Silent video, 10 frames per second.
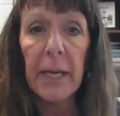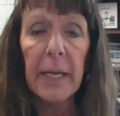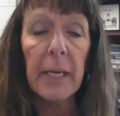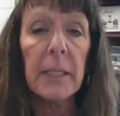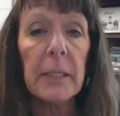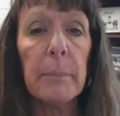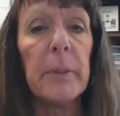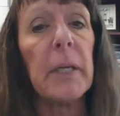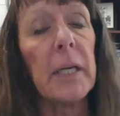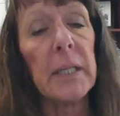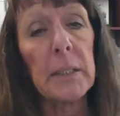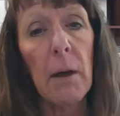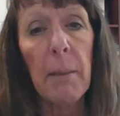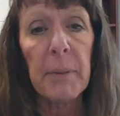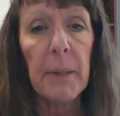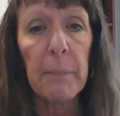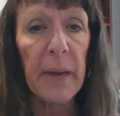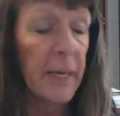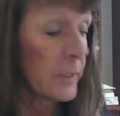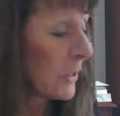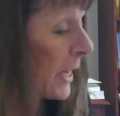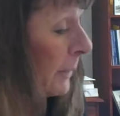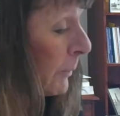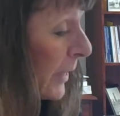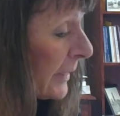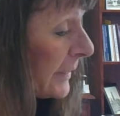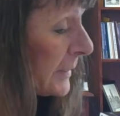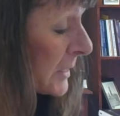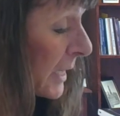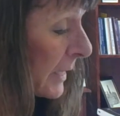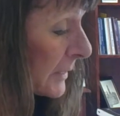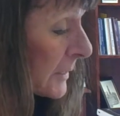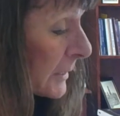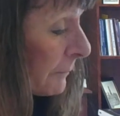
in the book at the top of the page. And Brannigan says,